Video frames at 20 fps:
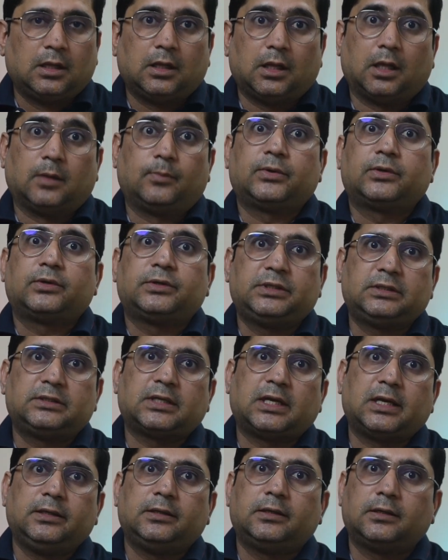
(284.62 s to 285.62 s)
upper
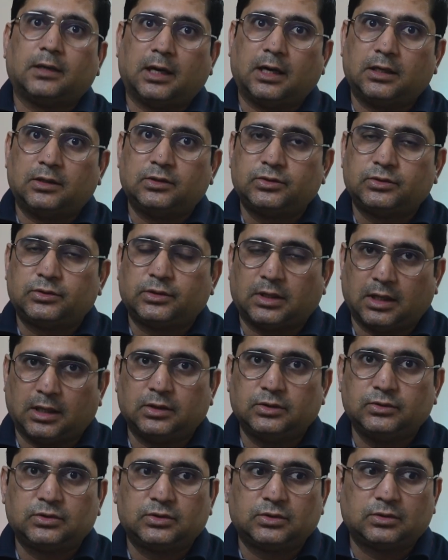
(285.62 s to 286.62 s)
designer house.
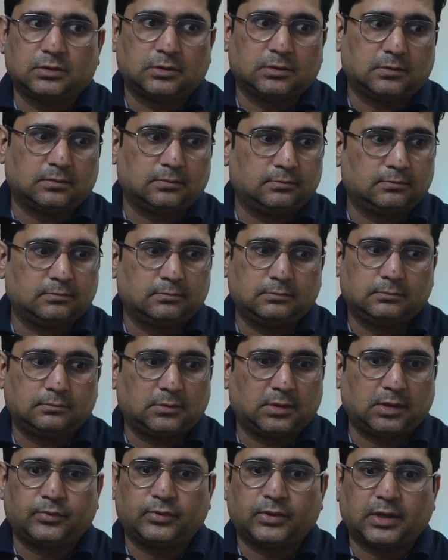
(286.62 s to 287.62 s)
House. Uh,
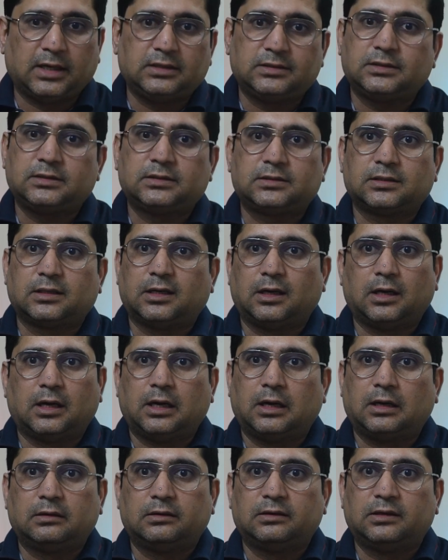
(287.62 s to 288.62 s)
the prices
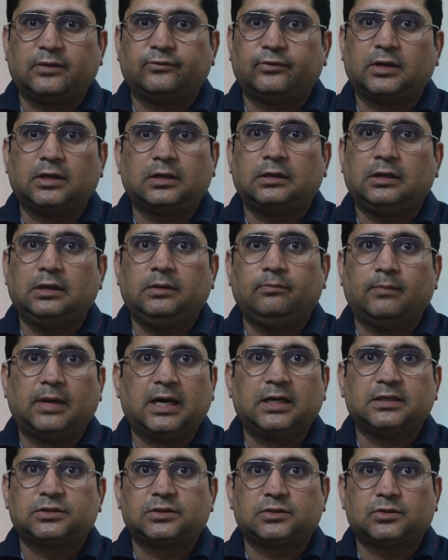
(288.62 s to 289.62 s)
are definitely
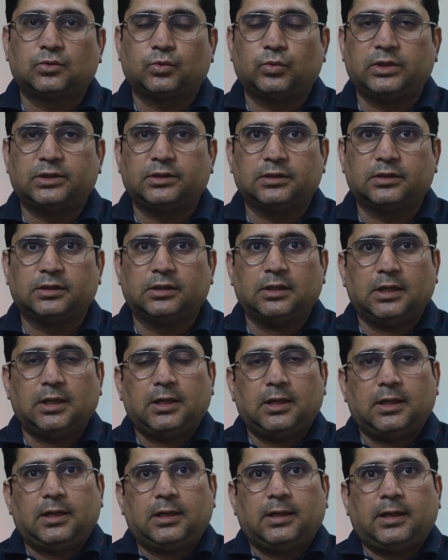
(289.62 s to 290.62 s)
matched with uh,
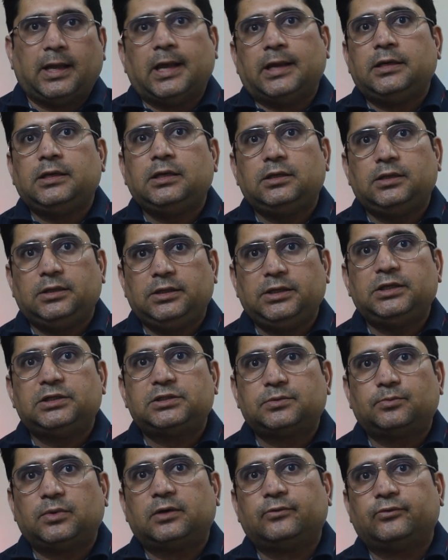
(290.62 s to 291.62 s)
any
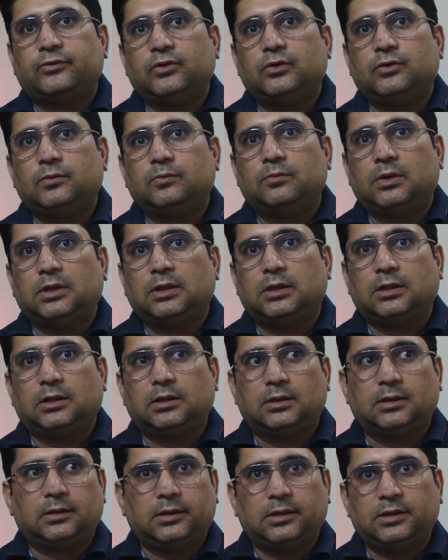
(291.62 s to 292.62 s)
niche perfume
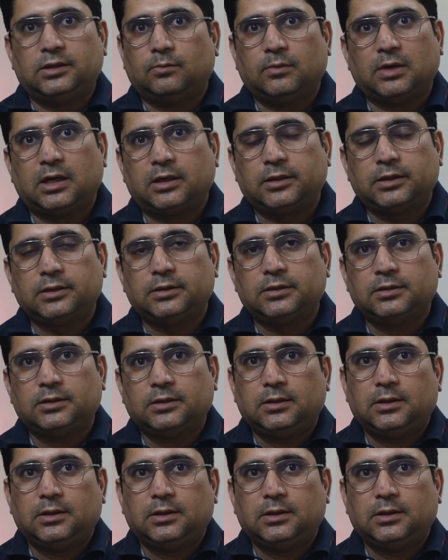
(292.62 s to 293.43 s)
uh, in the market